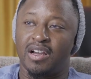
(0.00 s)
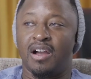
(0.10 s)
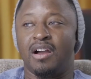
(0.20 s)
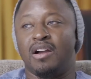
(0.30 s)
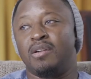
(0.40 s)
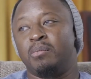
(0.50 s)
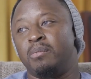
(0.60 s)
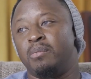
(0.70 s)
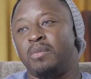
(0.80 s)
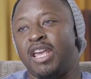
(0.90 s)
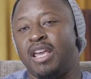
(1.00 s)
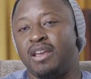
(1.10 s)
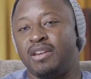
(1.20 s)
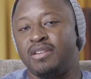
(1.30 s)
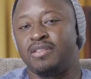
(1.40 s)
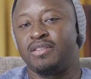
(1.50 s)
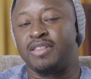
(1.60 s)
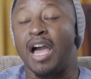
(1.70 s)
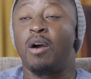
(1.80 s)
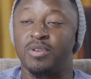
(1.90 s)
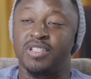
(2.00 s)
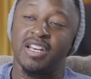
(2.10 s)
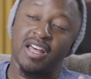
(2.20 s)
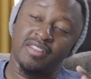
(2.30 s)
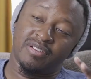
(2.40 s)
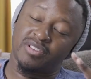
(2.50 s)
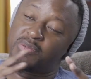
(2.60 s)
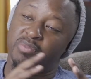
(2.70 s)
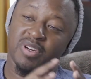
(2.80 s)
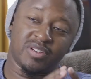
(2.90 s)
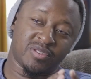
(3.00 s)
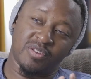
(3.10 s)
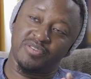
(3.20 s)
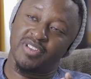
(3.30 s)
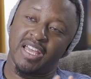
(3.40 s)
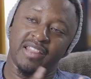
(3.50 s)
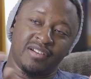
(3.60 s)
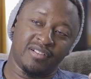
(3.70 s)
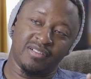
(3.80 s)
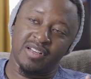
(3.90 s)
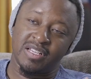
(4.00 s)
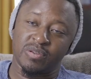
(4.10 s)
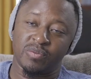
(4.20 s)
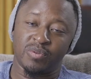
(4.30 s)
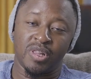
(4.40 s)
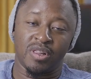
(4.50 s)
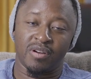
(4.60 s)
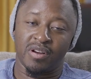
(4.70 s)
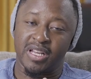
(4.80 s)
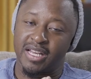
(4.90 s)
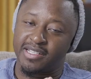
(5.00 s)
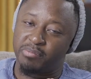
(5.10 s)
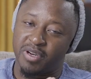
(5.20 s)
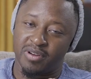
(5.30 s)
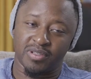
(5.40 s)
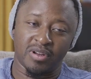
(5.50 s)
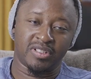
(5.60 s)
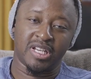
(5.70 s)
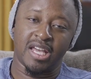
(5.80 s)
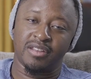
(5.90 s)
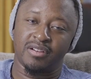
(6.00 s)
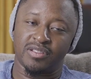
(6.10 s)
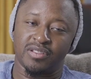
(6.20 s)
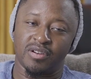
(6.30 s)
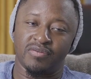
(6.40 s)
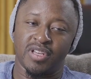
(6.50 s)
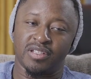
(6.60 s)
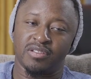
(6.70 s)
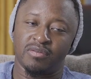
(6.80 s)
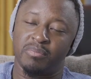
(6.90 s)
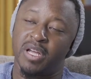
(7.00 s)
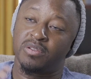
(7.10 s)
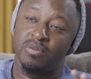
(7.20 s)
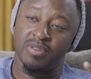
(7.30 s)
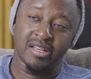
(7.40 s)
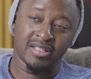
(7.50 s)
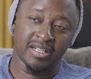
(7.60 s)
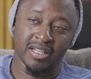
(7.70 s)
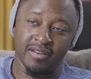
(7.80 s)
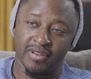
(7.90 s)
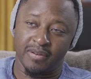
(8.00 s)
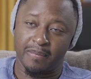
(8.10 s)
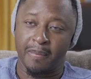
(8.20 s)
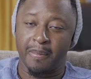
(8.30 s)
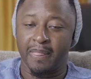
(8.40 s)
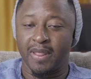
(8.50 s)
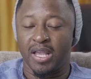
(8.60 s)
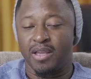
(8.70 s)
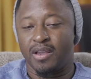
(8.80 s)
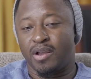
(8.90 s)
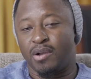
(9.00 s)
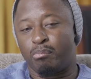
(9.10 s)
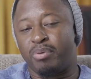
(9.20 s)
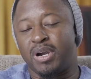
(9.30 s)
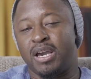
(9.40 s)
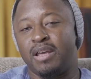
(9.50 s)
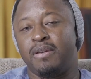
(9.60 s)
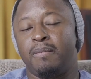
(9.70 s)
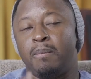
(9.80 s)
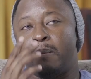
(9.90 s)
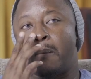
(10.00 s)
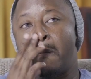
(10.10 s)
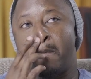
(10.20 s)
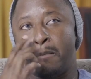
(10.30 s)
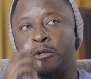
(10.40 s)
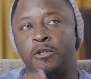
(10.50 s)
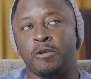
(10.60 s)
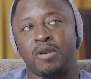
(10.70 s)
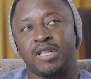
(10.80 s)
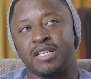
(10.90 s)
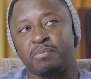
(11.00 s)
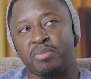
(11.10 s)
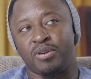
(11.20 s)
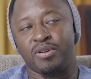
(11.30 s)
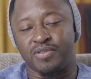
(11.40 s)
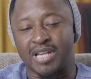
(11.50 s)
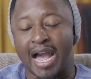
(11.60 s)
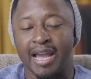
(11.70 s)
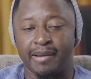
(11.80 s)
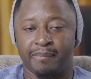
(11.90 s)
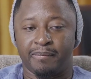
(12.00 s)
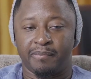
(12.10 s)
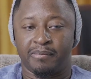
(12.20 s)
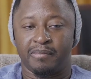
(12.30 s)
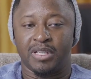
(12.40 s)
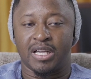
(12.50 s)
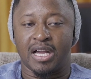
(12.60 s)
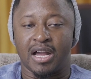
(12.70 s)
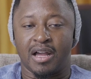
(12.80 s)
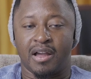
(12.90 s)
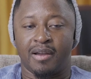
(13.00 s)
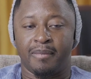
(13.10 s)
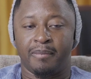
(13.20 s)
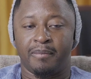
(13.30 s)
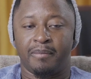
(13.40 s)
And that was another experience altogether. Is a learning experience altogether. It served there till about 2011. But during this period of time, I've